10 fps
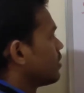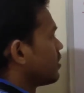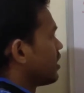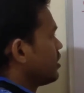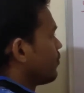
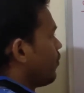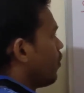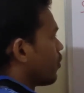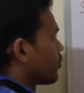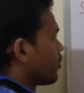That is
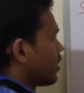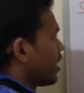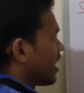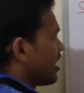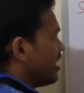fourth
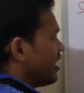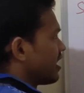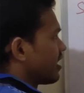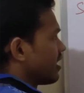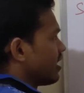acrylic.
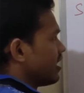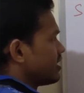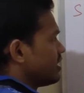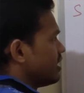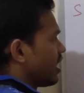
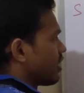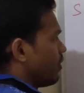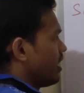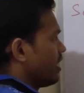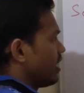ACRYLIC.